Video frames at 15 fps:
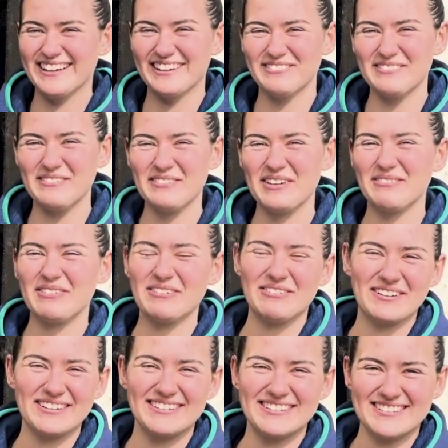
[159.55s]
We'll be a bit
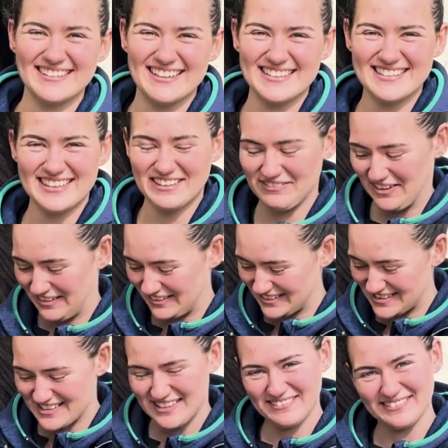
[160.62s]
more enthusiastic
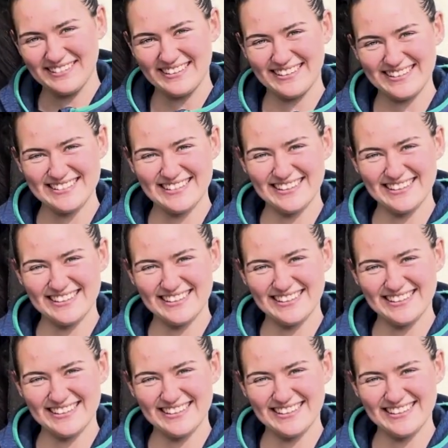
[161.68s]
about doing things.